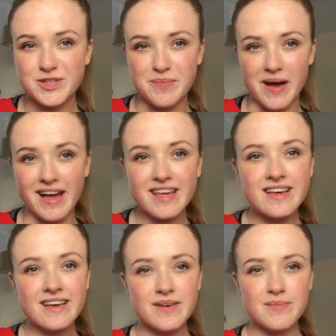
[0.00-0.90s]
Shemai.
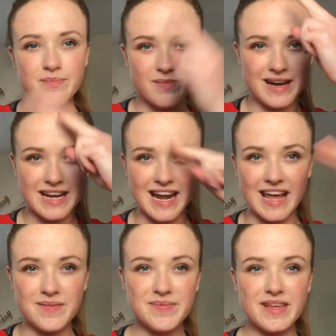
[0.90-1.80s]
My name
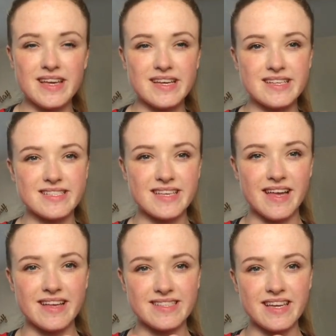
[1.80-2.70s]
is
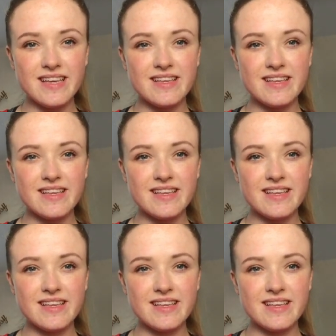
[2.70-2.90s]
Izzy